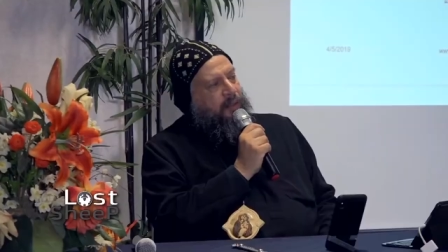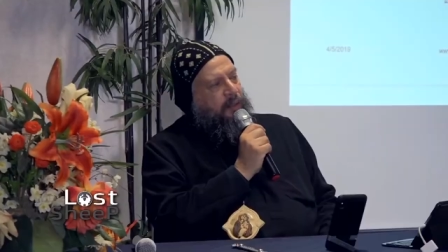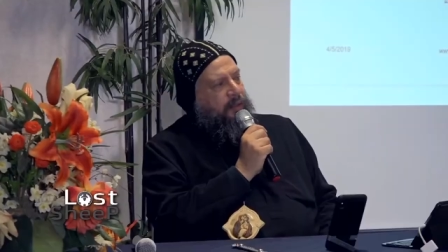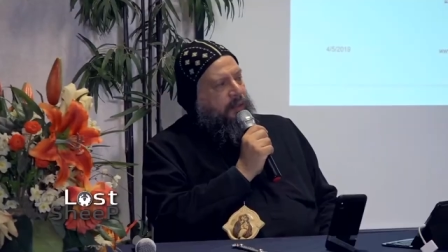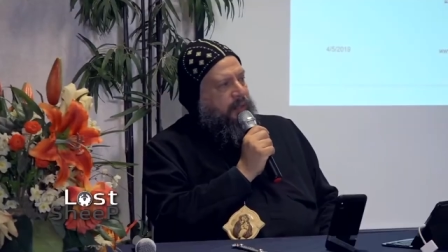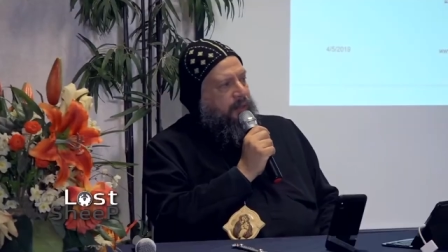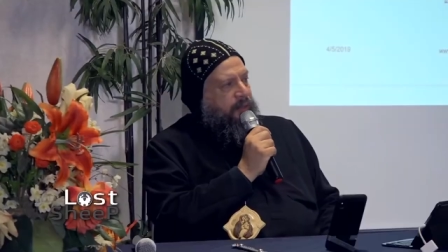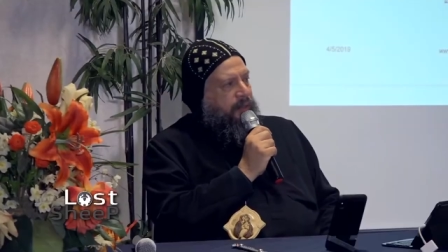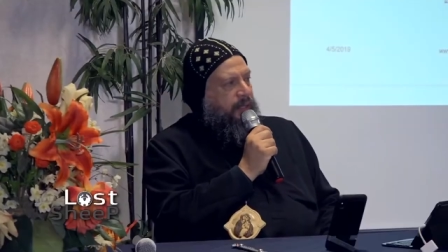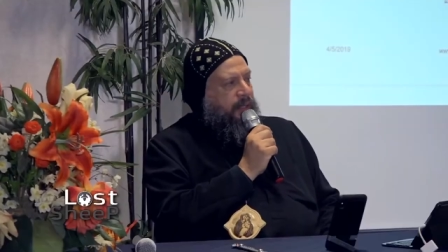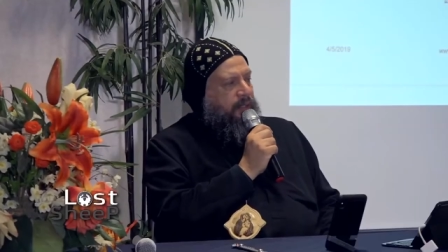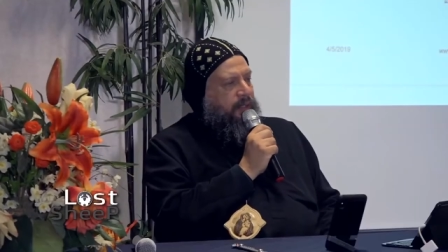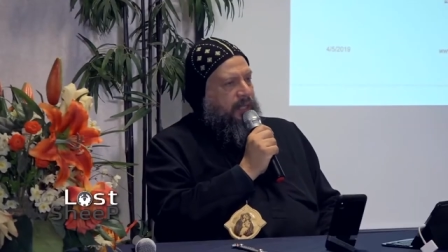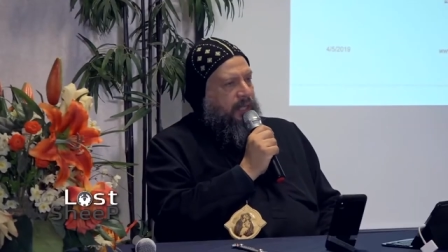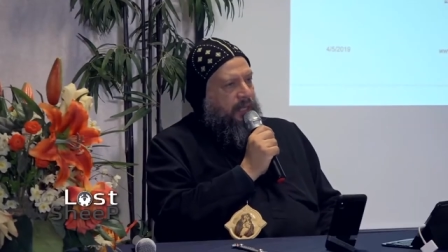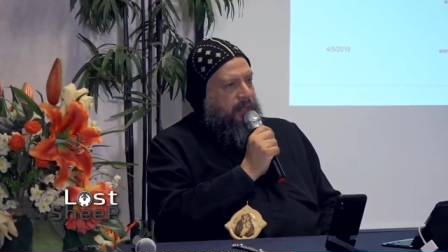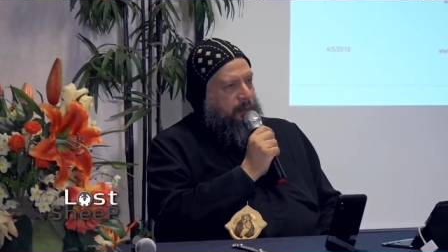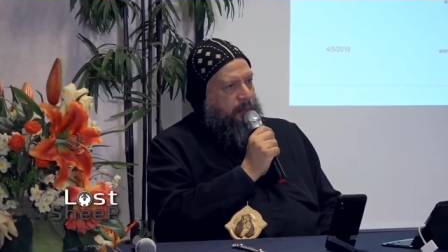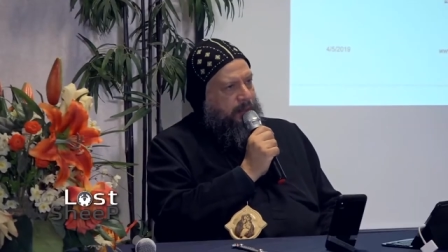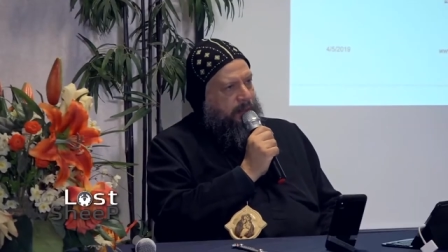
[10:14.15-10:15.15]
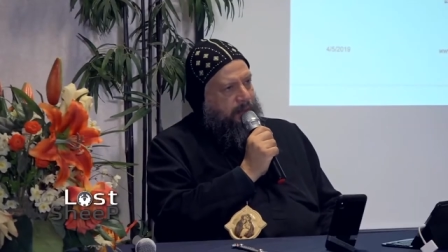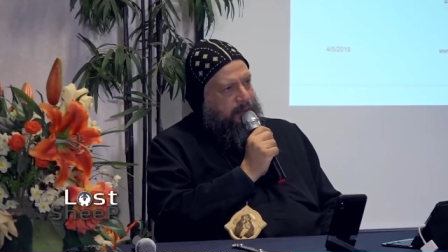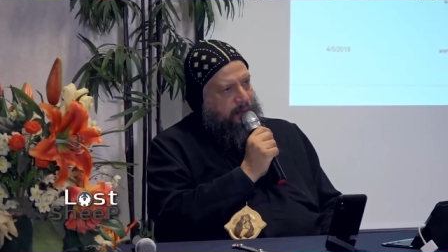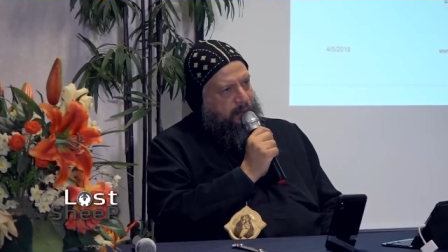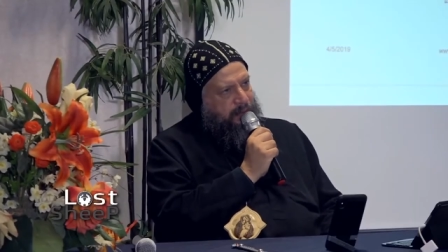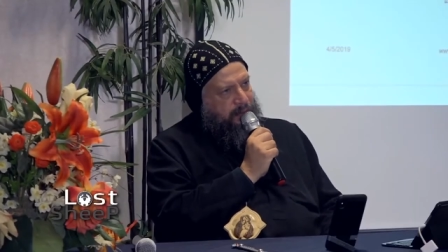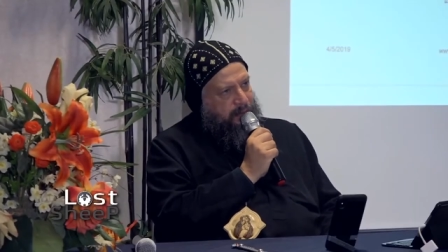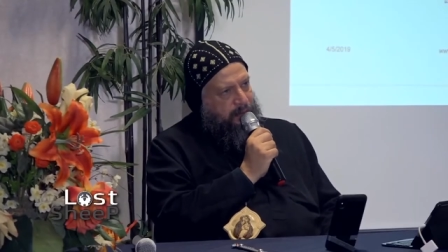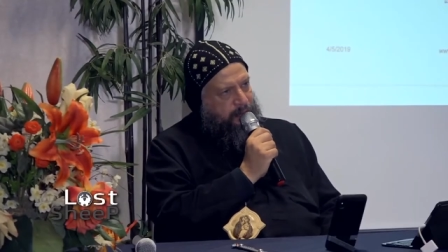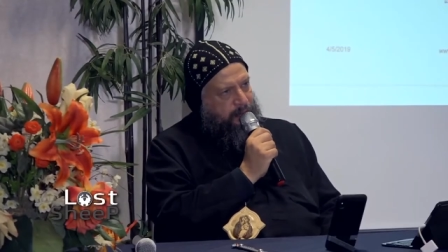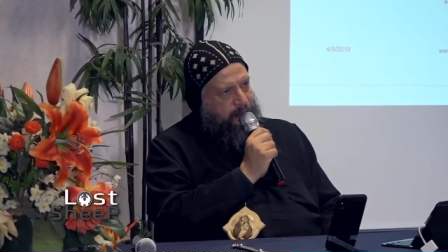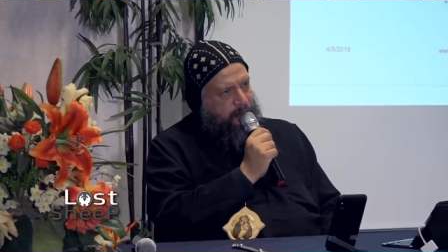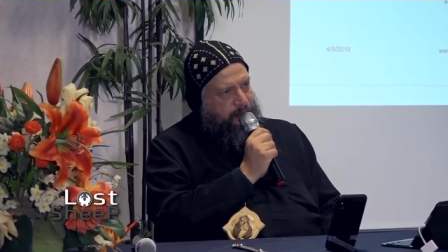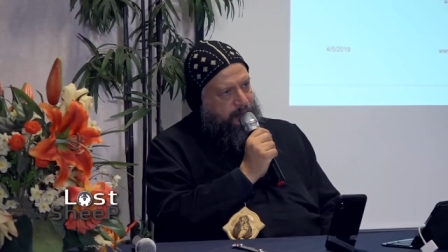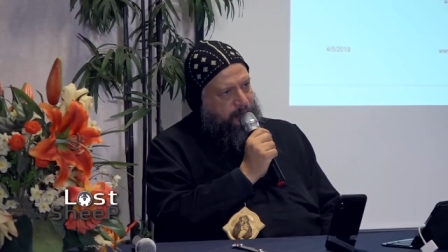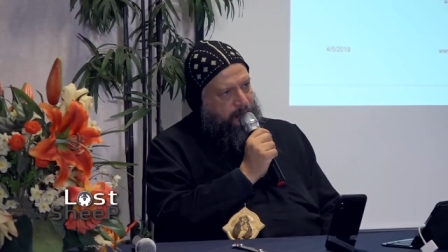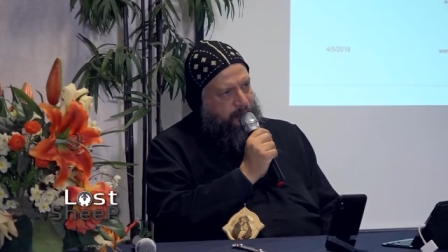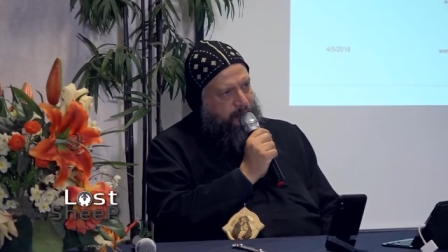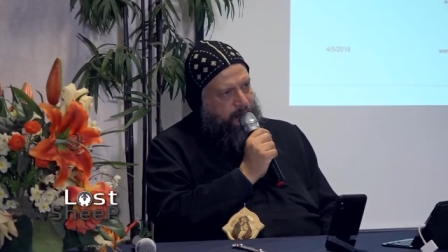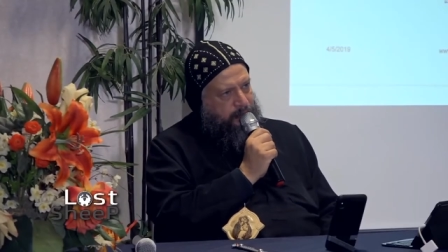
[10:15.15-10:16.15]
The third element,
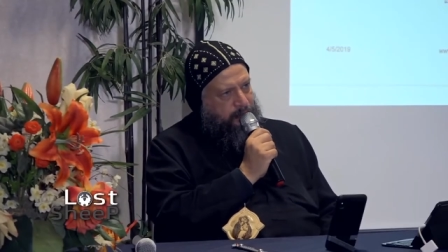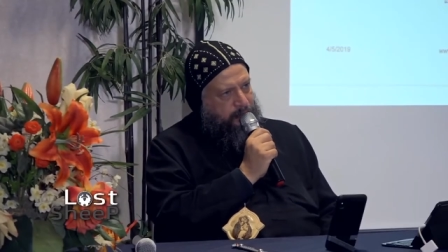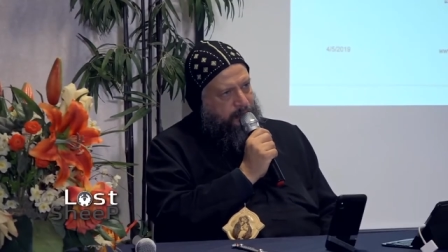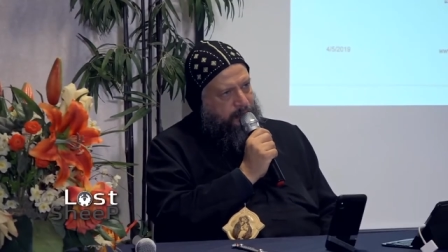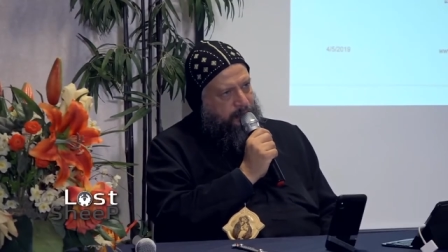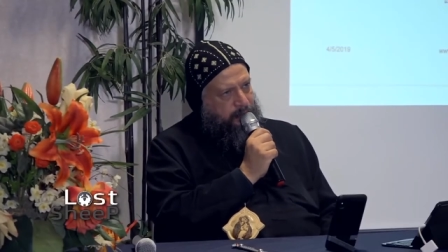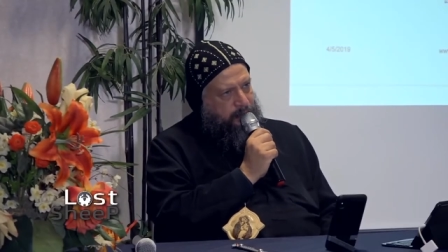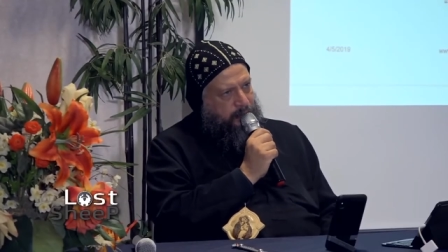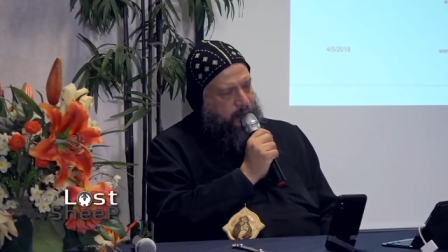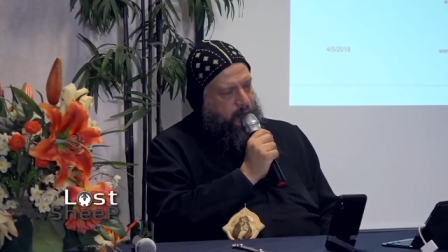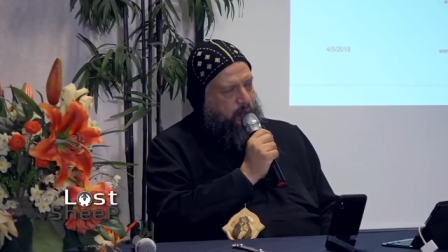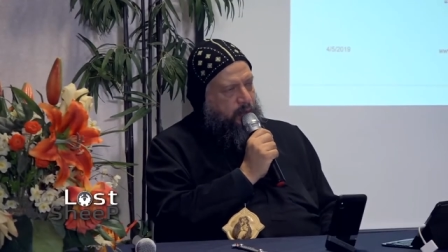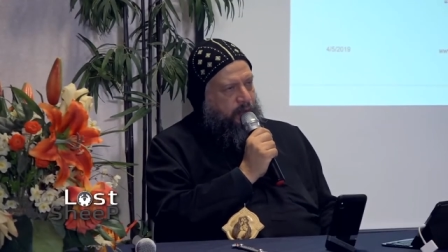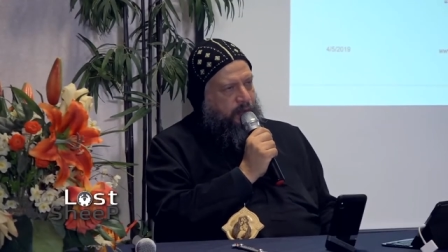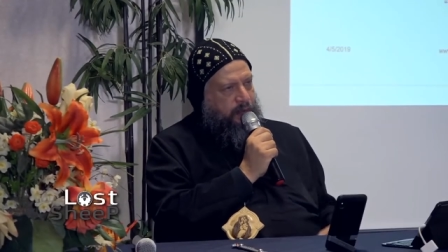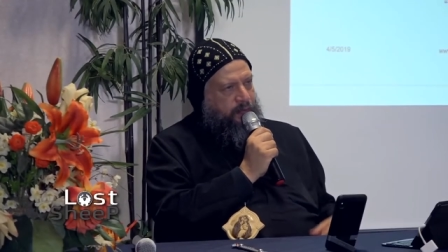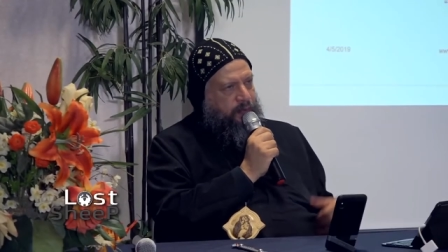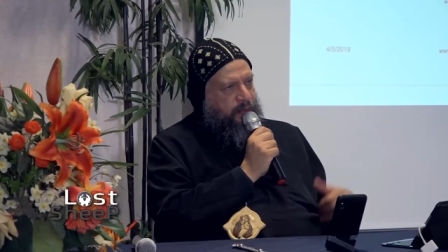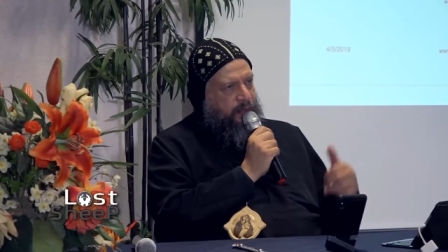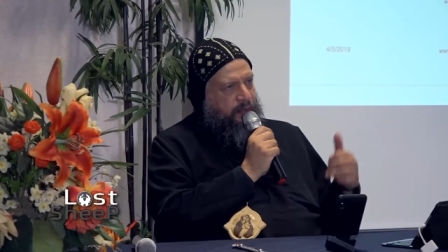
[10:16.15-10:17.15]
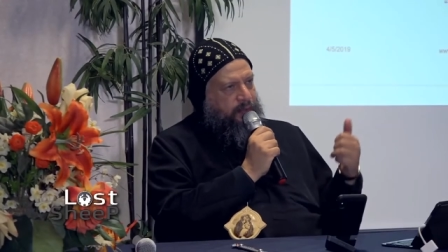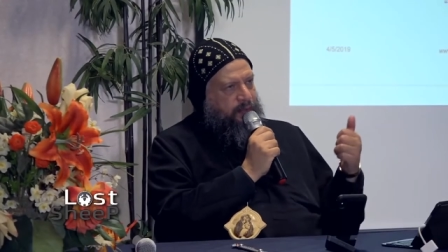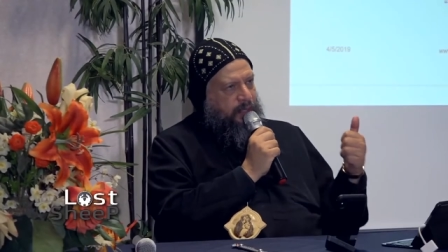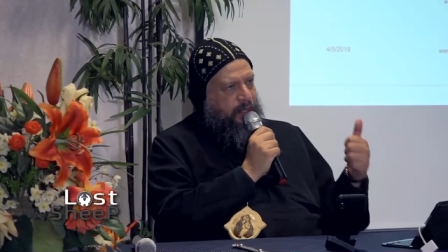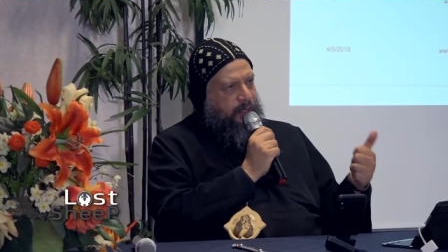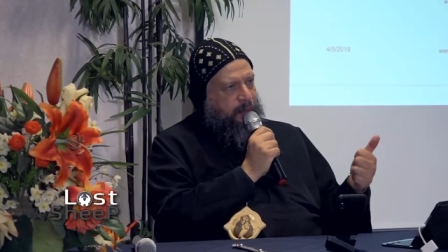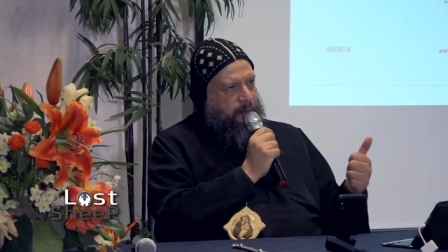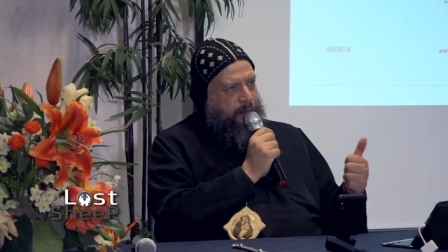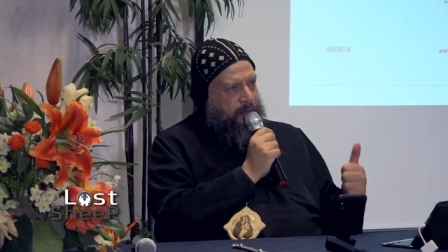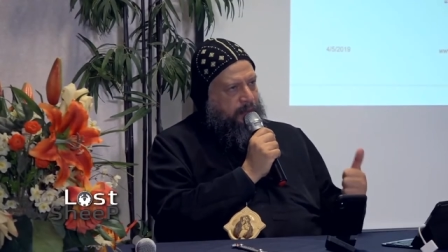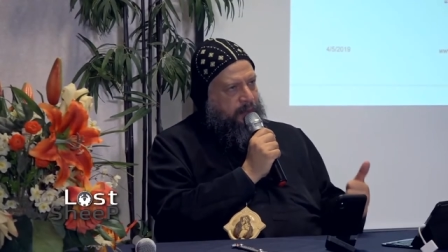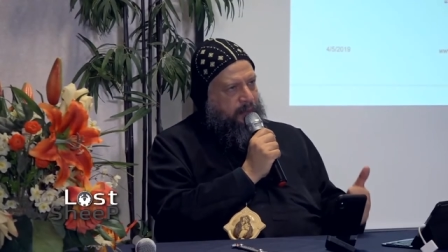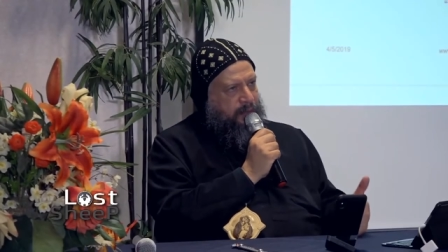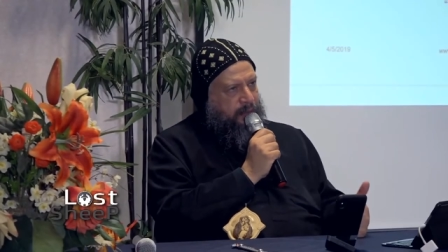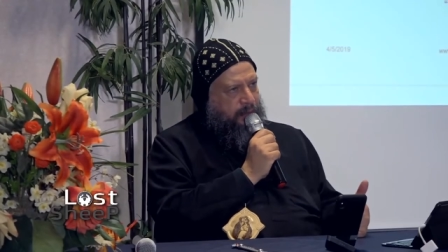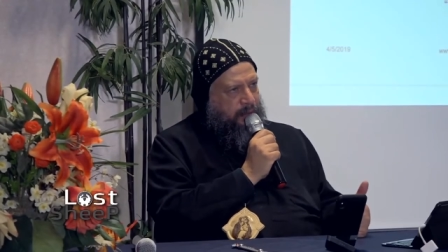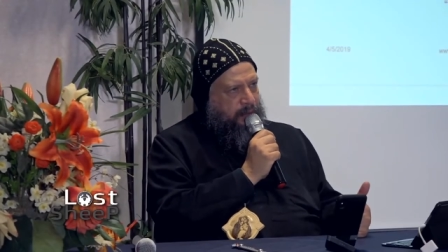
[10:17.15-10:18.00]
so the first element